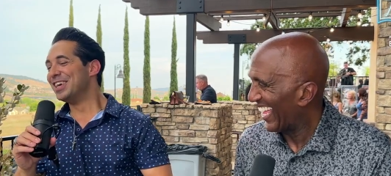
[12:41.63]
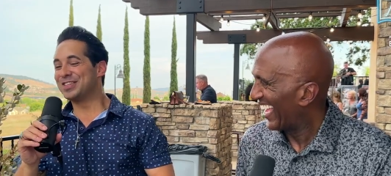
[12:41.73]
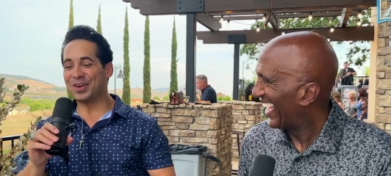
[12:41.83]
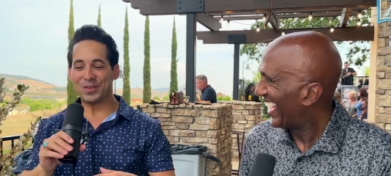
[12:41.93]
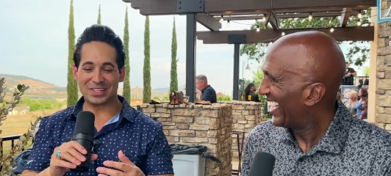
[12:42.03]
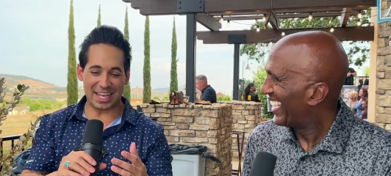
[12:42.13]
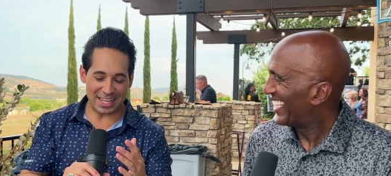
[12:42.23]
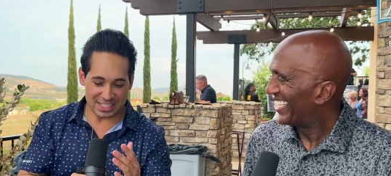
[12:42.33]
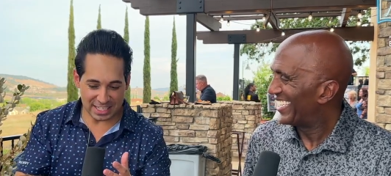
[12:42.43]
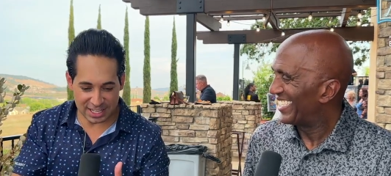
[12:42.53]
Speaker 1: So
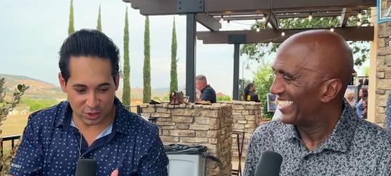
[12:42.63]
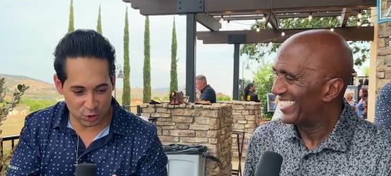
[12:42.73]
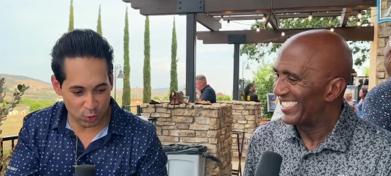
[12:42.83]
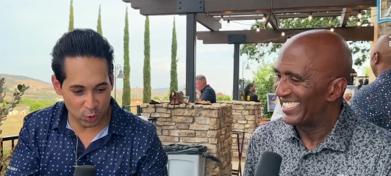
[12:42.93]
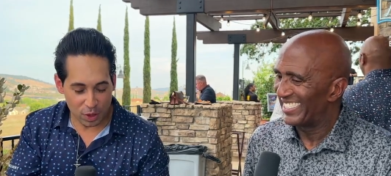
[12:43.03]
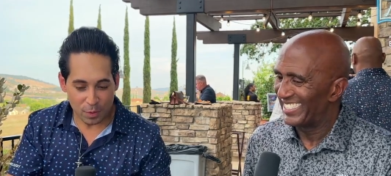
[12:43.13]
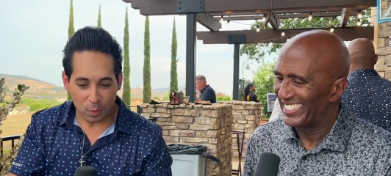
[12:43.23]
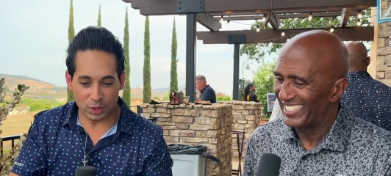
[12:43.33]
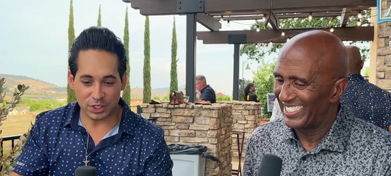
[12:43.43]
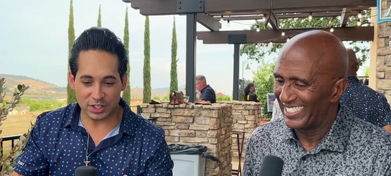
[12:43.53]
take us into
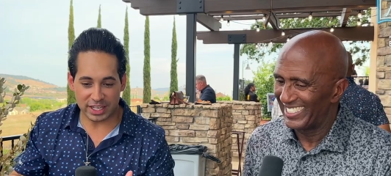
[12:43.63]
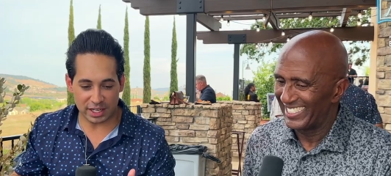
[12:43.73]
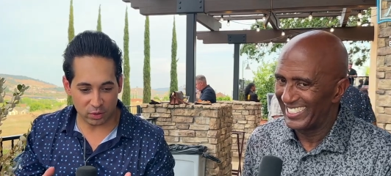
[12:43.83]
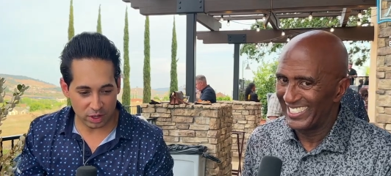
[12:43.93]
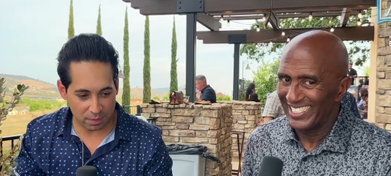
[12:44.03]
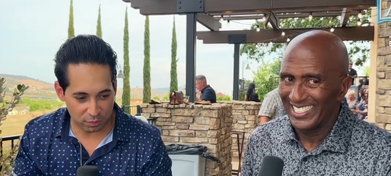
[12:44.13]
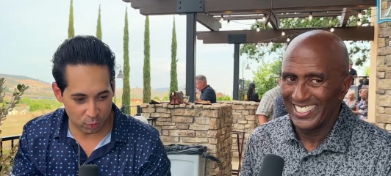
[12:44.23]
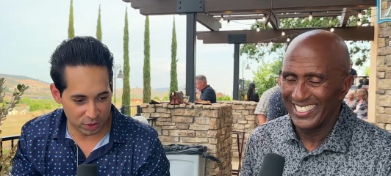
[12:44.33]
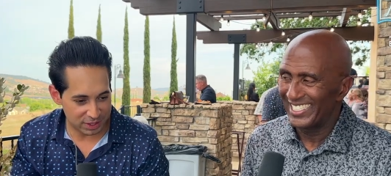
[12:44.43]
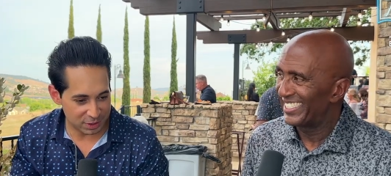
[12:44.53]
when you're gearing up
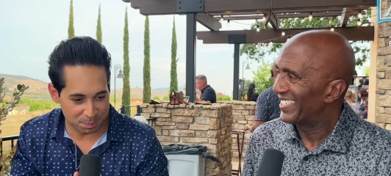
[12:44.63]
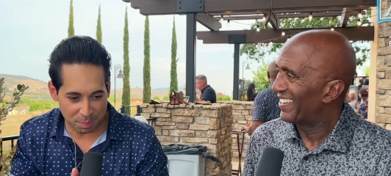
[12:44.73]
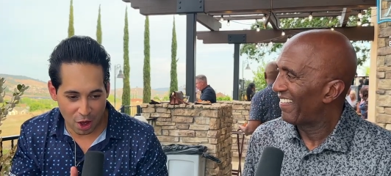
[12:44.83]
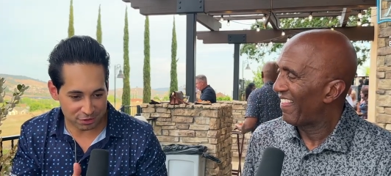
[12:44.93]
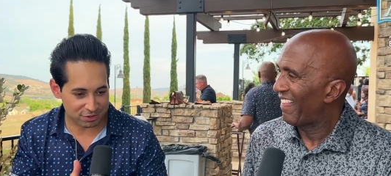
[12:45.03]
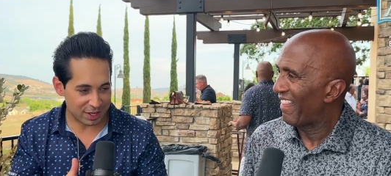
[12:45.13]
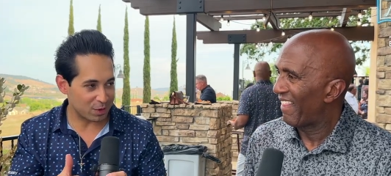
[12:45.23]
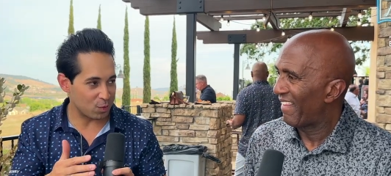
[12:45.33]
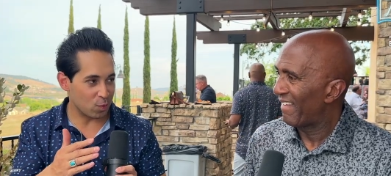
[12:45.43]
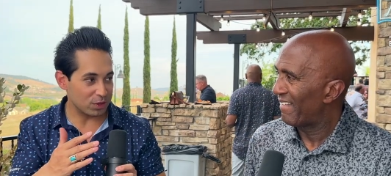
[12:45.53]
for one of these busts,
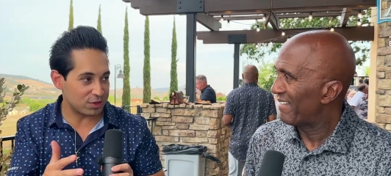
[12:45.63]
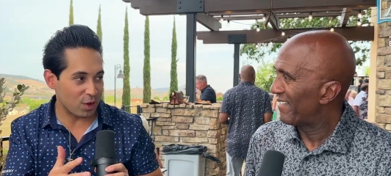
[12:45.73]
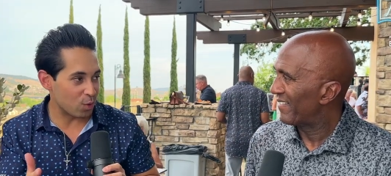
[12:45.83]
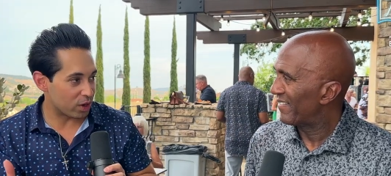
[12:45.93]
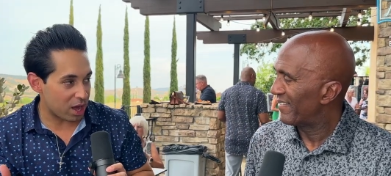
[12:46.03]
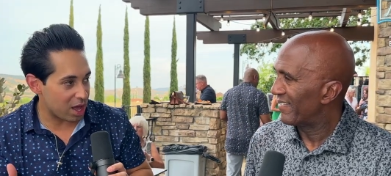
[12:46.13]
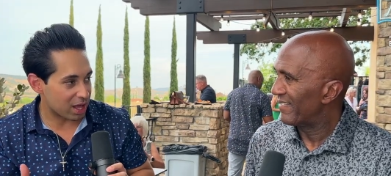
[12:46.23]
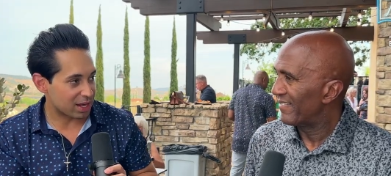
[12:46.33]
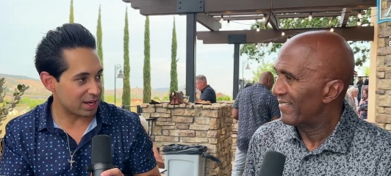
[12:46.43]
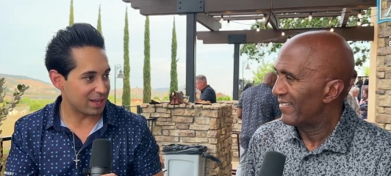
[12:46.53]
like what's going
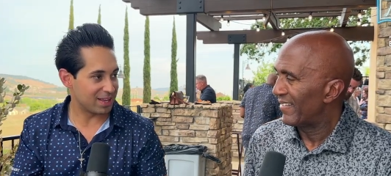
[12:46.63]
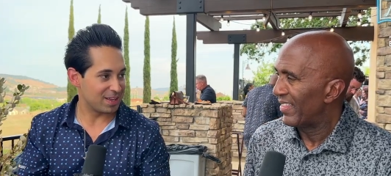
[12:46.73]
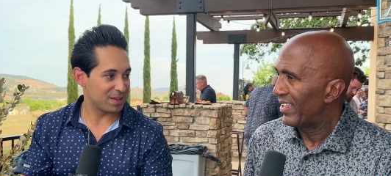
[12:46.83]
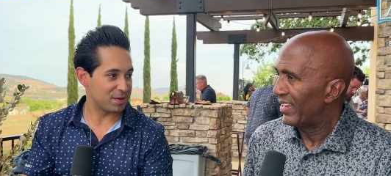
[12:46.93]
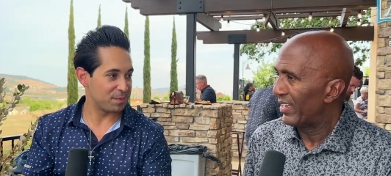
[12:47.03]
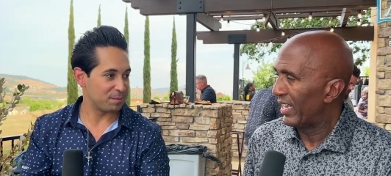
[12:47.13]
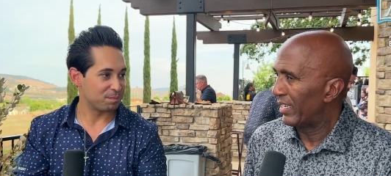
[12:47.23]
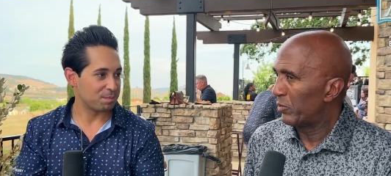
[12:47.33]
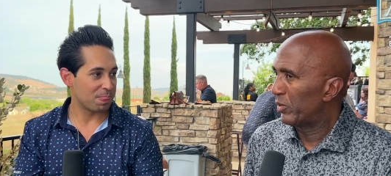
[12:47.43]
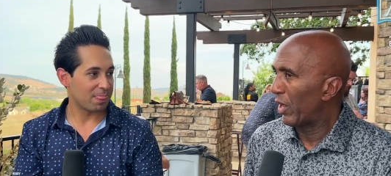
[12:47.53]
on?
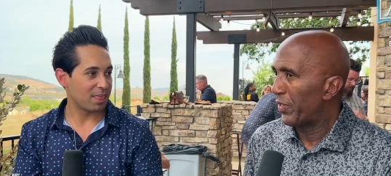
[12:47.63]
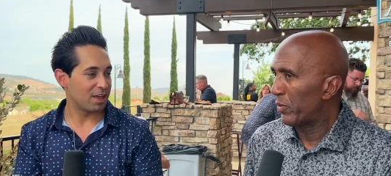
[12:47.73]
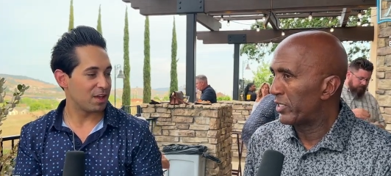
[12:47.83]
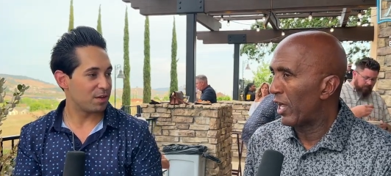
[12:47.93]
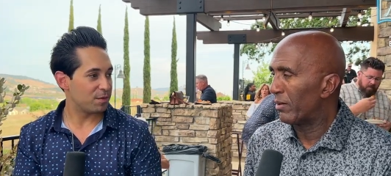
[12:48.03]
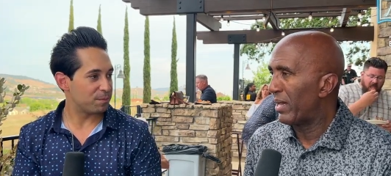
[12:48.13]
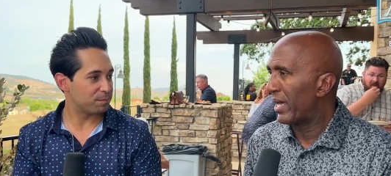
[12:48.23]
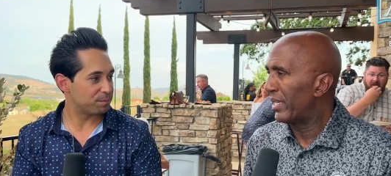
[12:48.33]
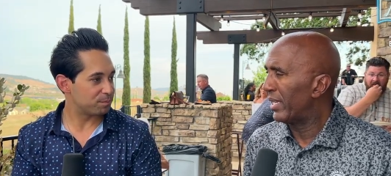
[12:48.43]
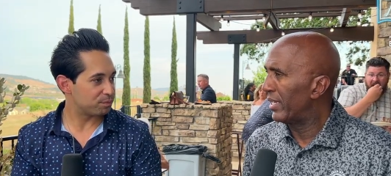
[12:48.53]
Speaker 2: We go out there and we talk
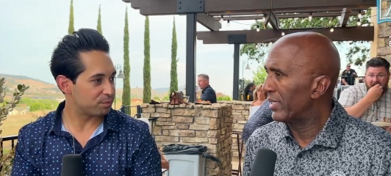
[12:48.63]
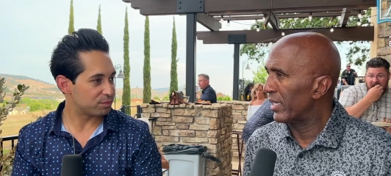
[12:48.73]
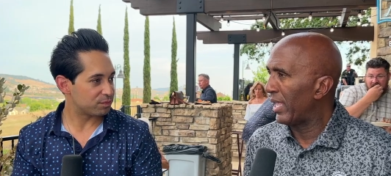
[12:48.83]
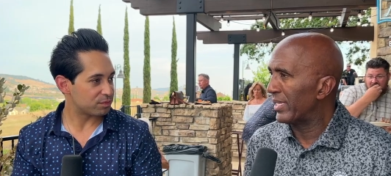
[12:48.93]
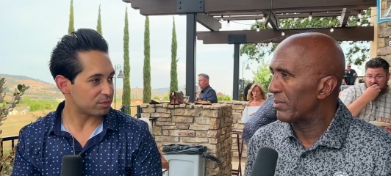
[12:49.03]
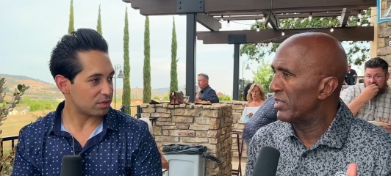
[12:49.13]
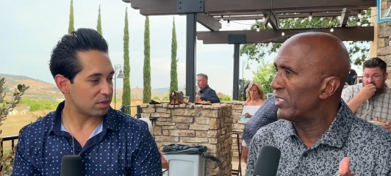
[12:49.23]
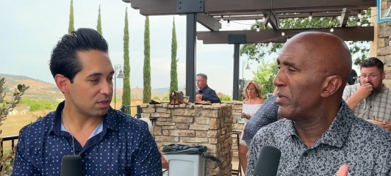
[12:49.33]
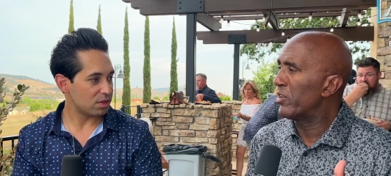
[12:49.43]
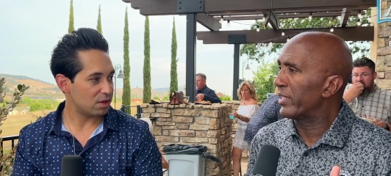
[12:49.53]
about it. And hey, it's a
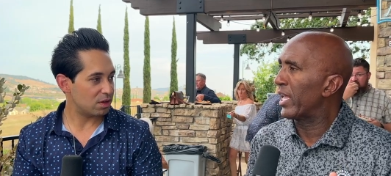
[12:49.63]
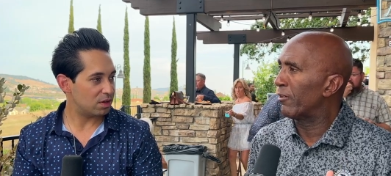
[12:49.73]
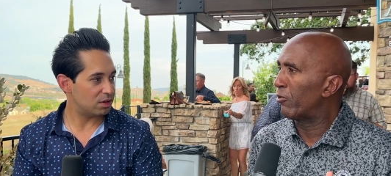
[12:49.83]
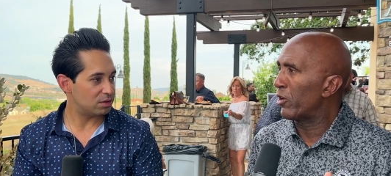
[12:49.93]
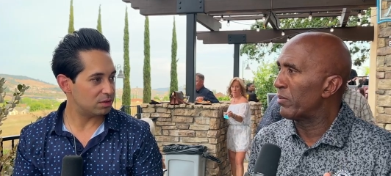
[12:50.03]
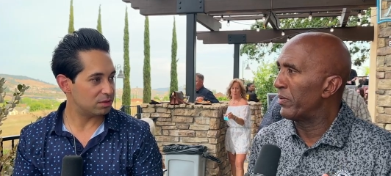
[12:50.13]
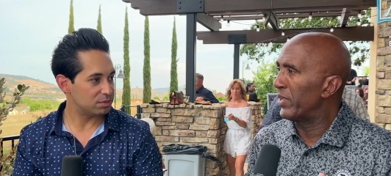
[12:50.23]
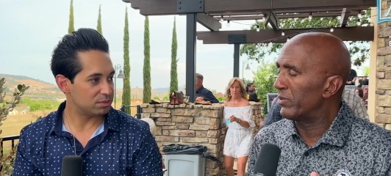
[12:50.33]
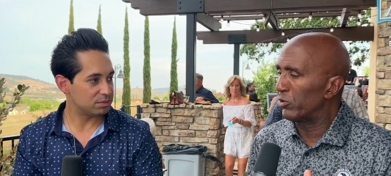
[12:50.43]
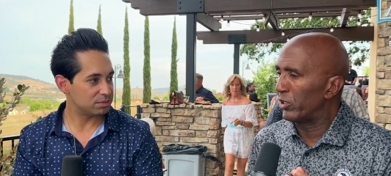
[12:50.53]
misdemeanor in California, but
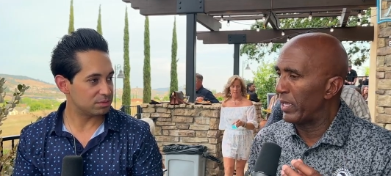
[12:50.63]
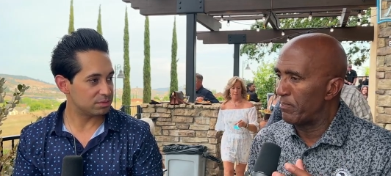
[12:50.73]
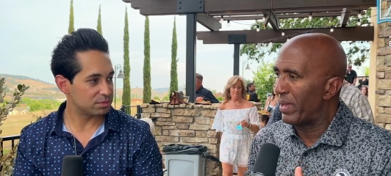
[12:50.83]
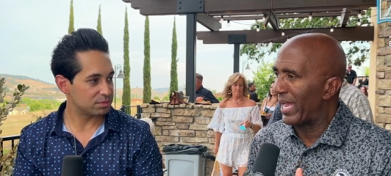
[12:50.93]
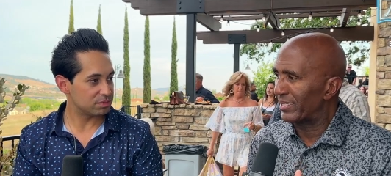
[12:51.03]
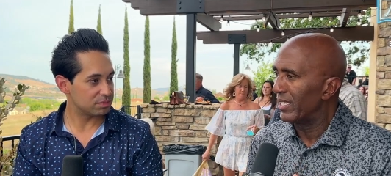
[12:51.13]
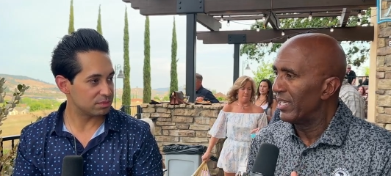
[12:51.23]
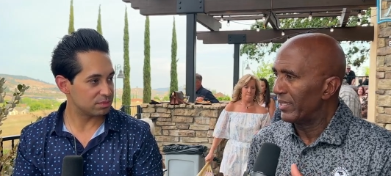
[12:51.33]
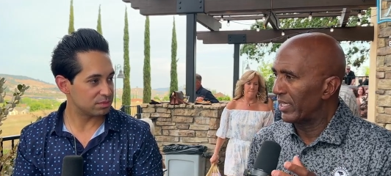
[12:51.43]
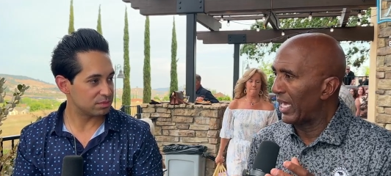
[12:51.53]
this really impacts
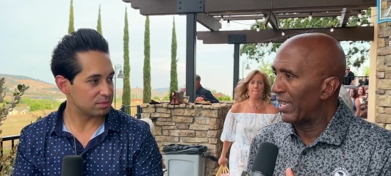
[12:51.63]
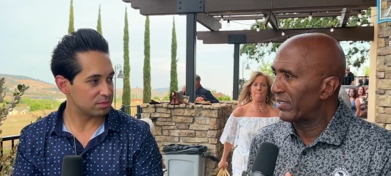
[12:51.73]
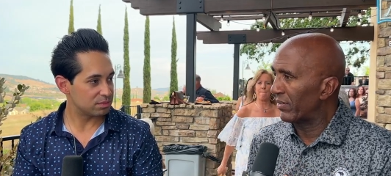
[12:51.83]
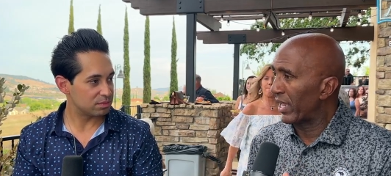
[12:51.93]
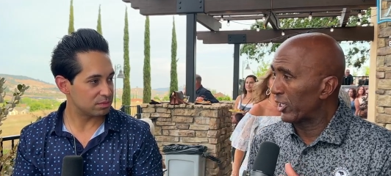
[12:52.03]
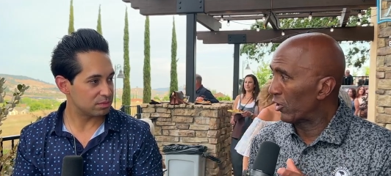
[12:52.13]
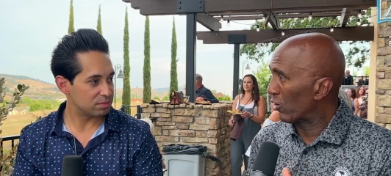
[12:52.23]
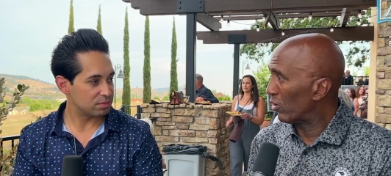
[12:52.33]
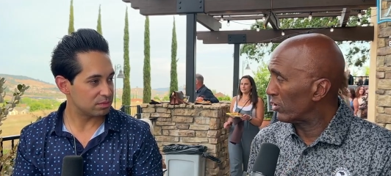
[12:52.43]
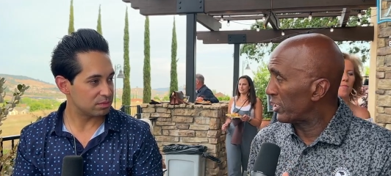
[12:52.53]
the lives of a lot of
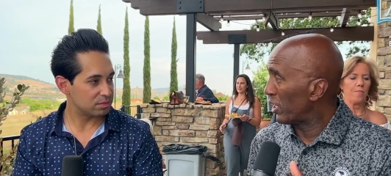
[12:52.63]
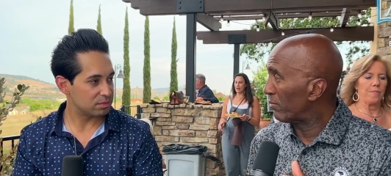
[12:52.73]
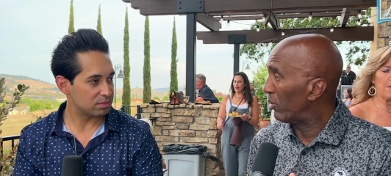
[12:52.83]
girls and young